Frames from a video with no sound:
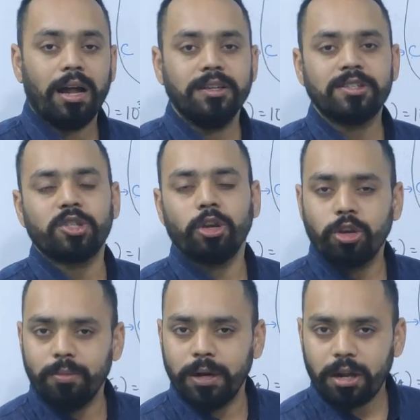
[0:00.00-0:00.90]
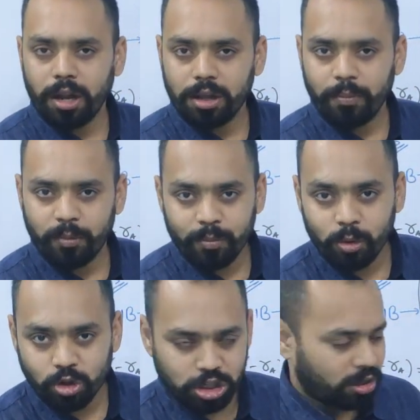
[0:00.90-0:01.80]
are in stoichiometric
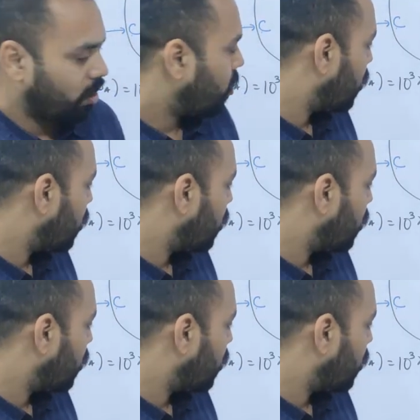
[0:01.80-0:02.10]
proportion.